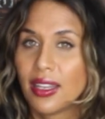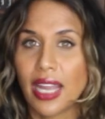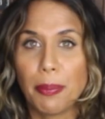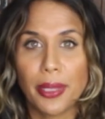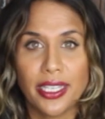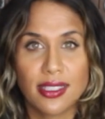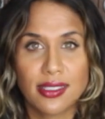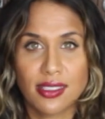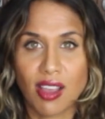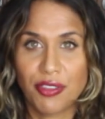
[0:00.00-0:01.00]
Night
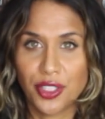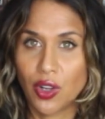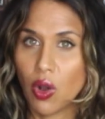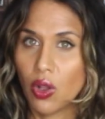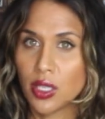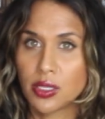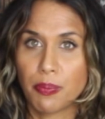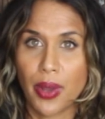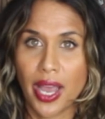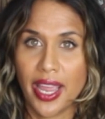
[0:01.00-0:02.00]
blindness is often
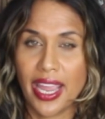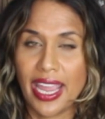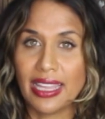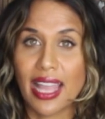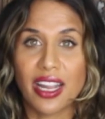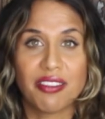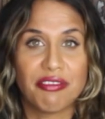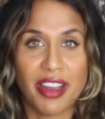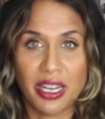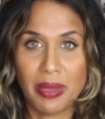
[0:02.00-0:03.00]
caused by a lack of
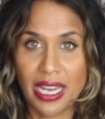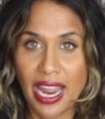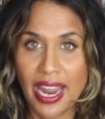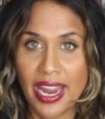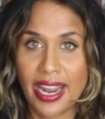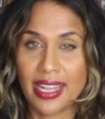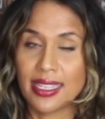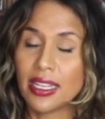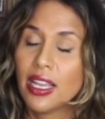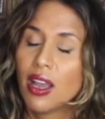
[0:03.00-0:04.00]
vitamin A,
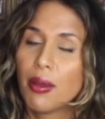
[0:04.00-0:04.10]
and